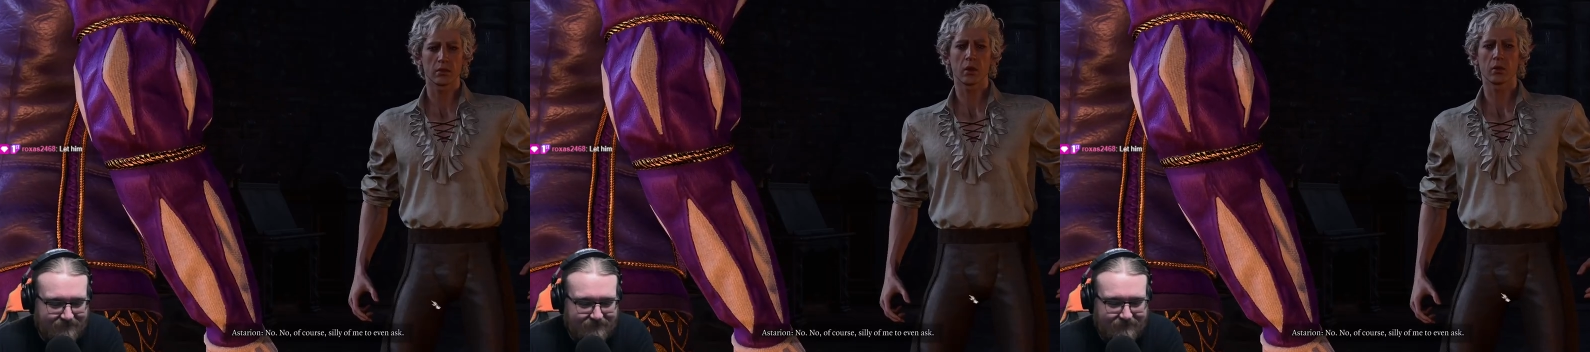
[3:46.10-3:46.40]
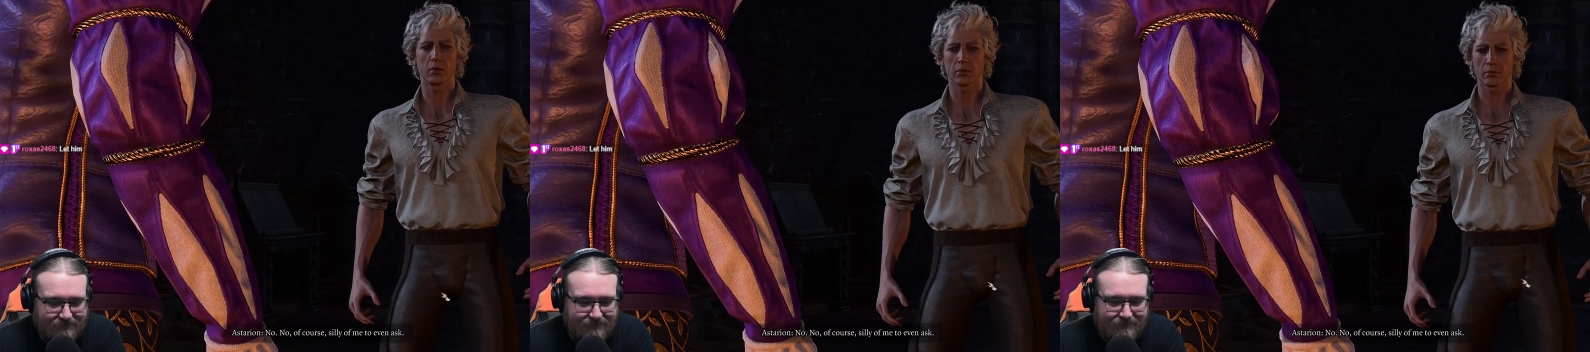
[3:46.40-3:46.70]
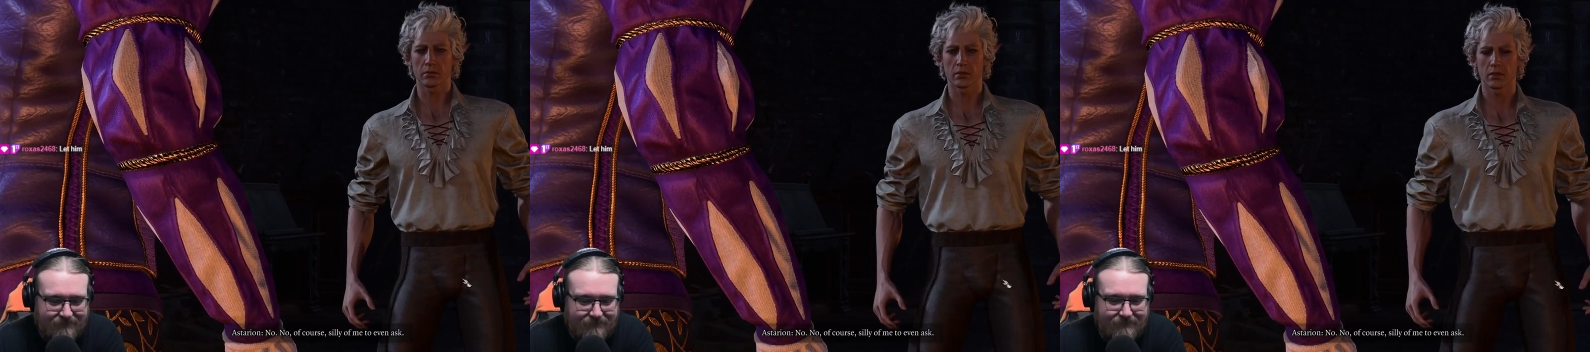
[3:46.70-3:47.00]
Speaker 1: No.
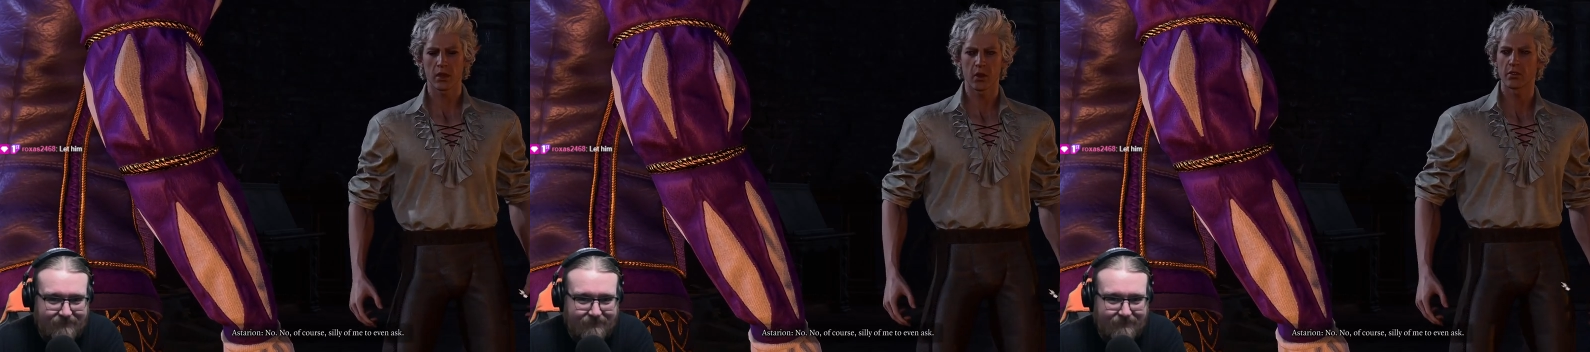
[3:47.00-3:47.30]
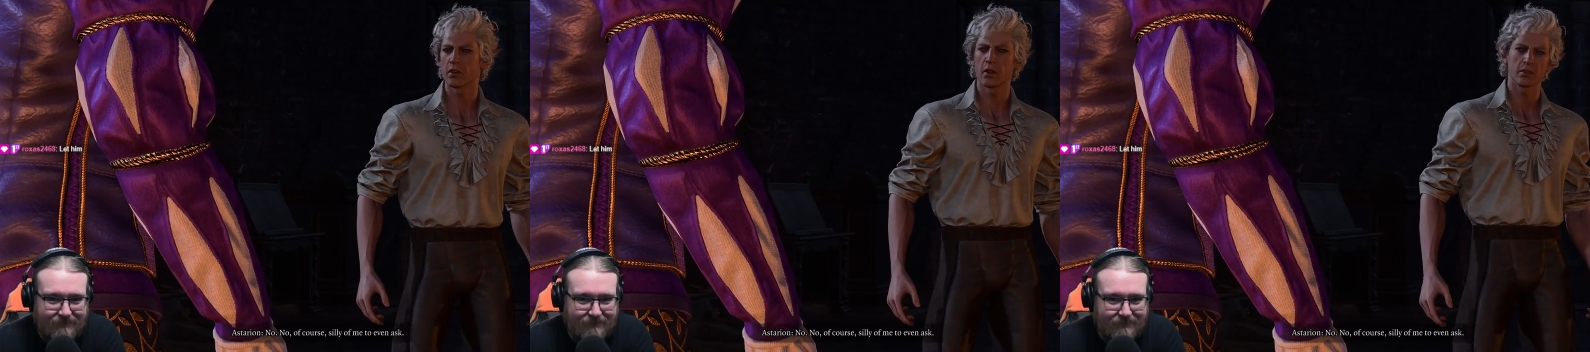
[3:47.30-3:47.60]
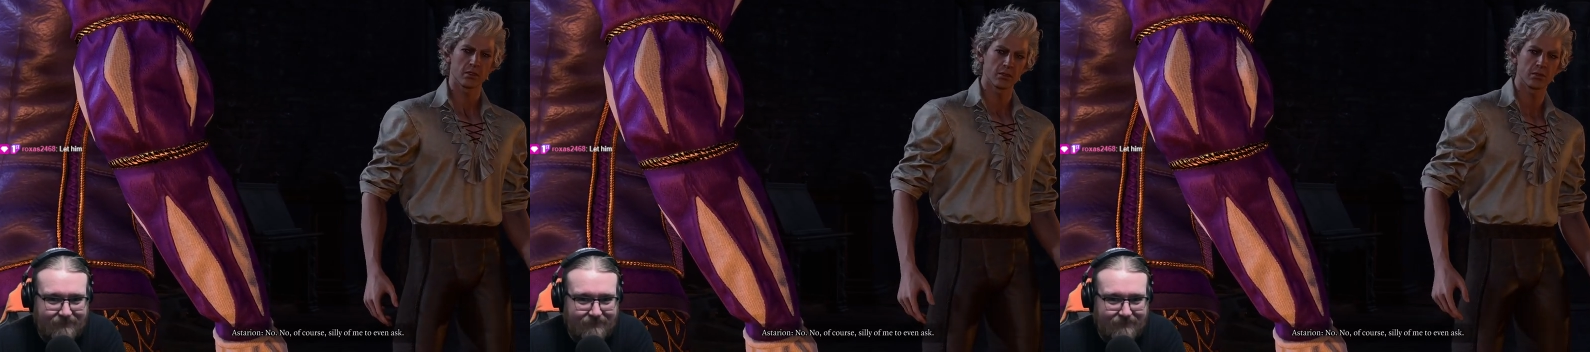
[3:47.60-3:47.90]
No, of
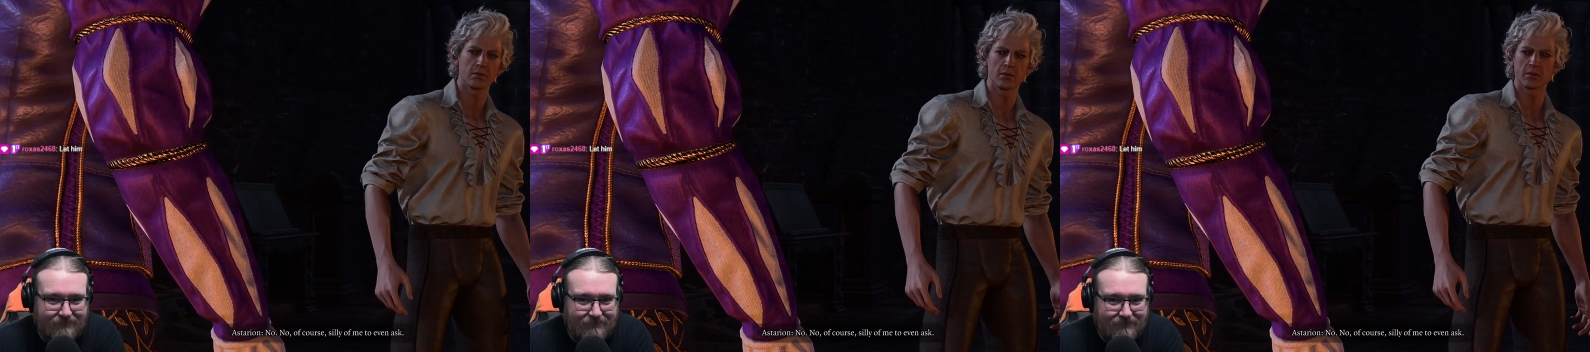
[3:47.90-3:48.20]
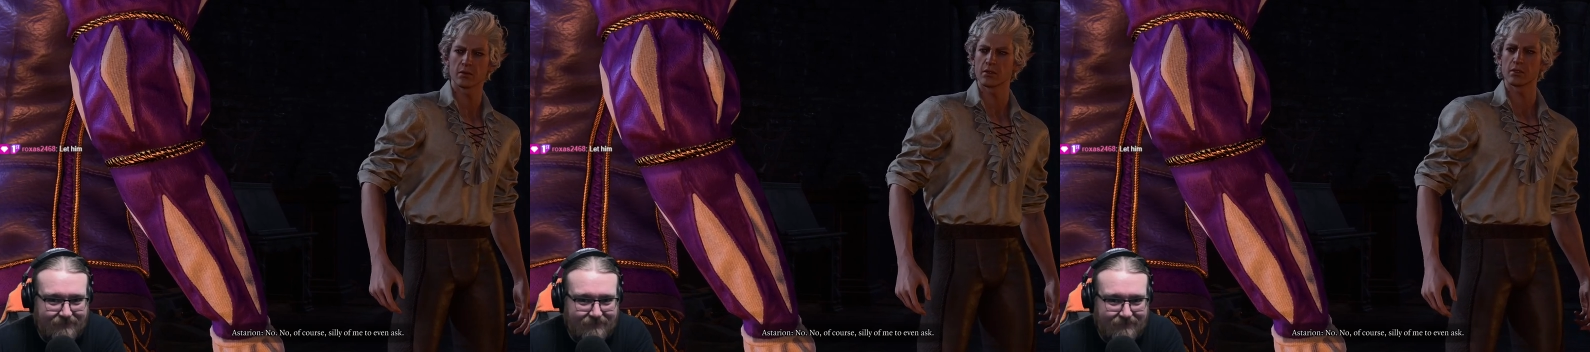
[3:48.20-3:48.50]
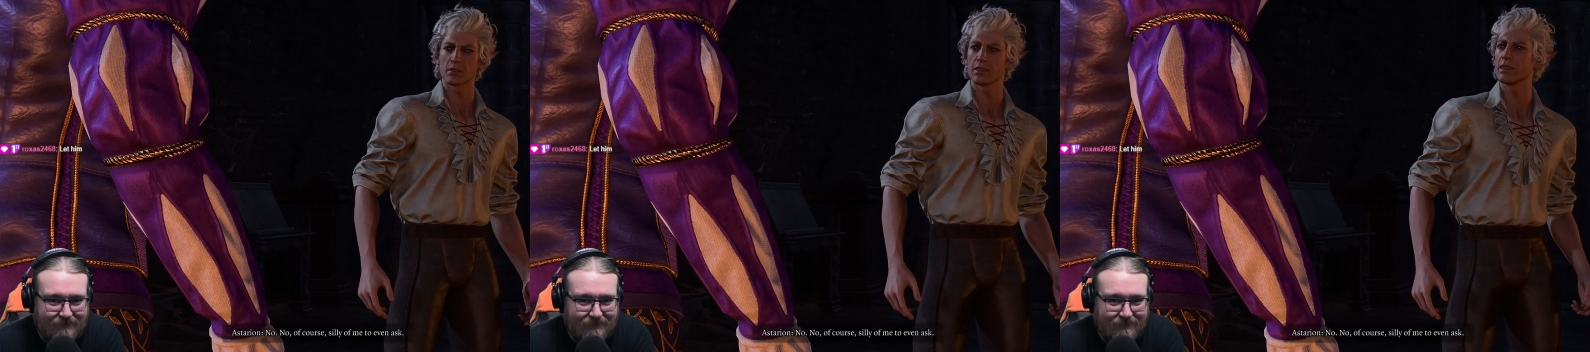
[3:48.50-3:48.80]
course.
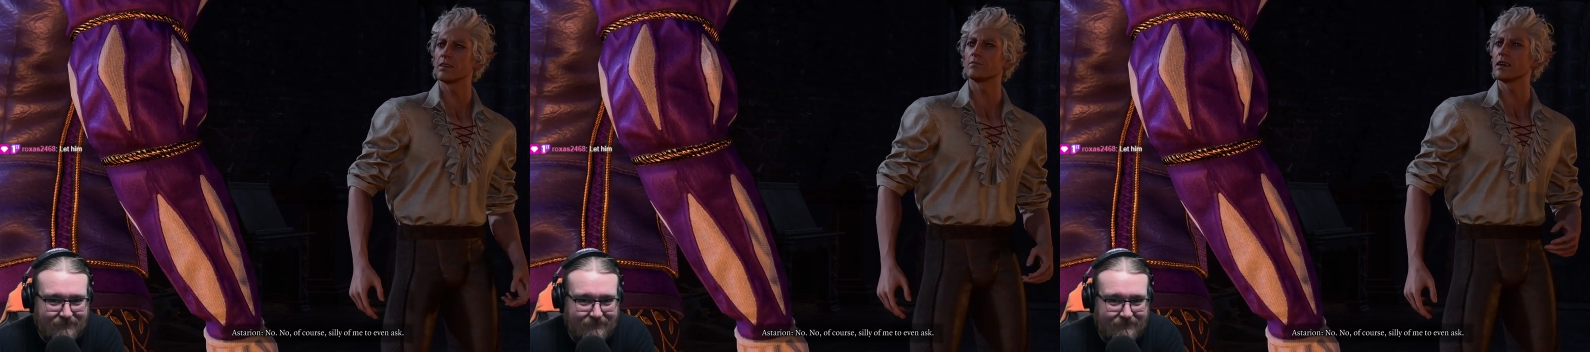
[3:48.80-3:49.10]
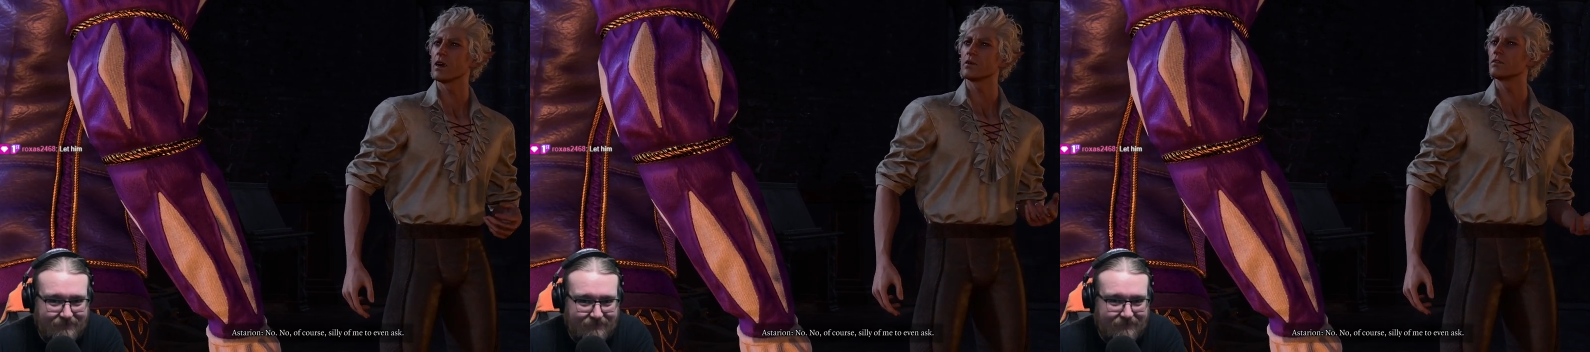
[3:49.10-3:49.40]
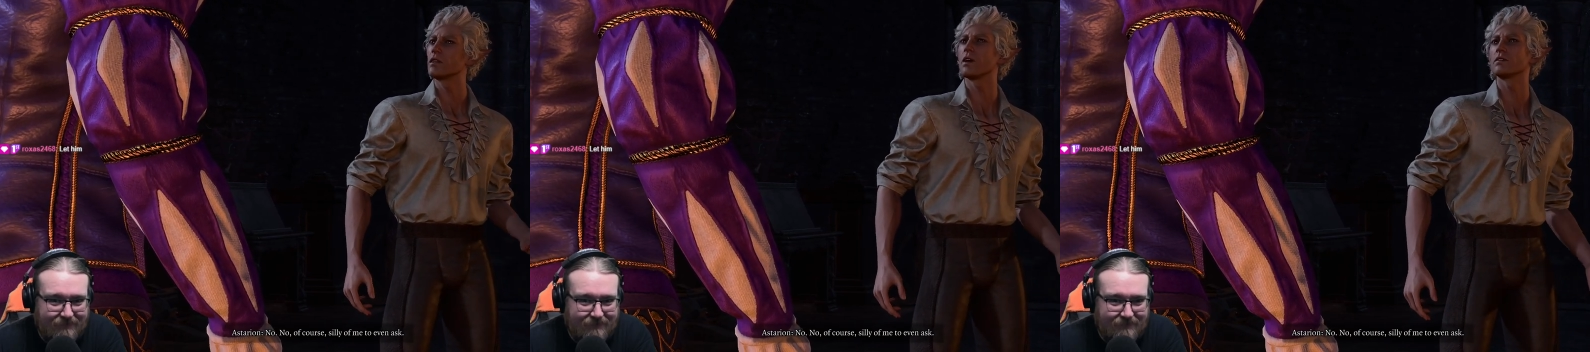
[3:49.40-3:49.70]
Silly of me to
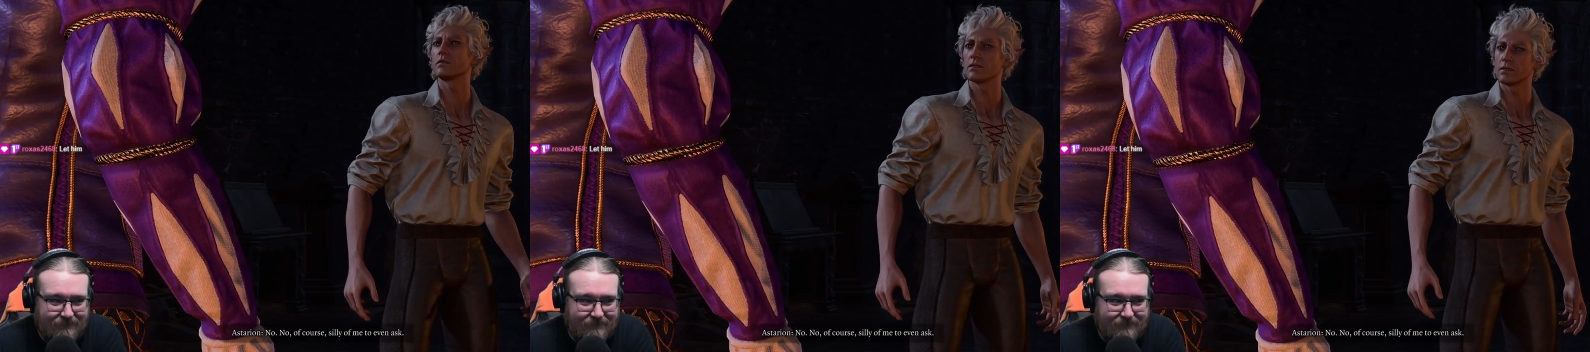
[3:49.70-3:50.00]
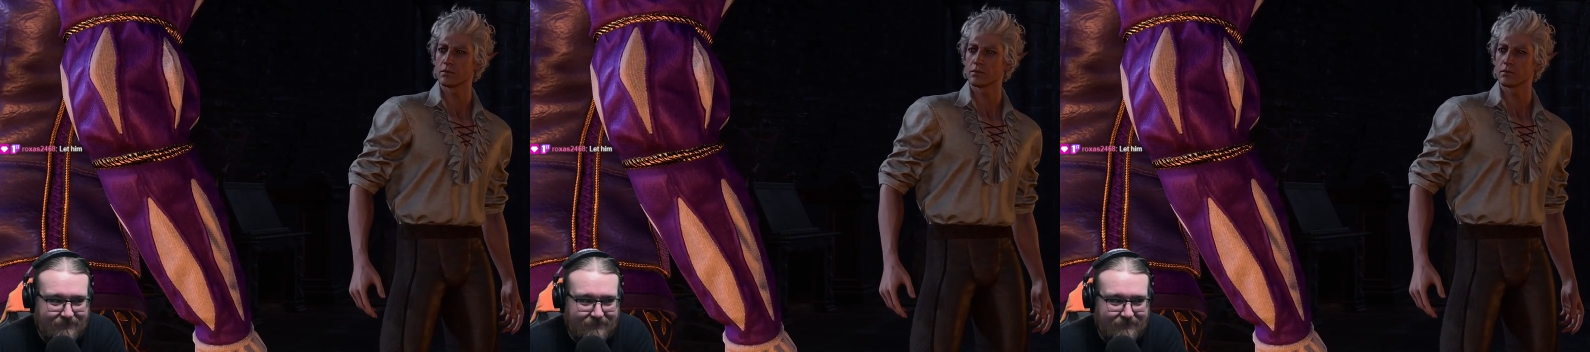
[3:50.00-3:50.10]
even ask.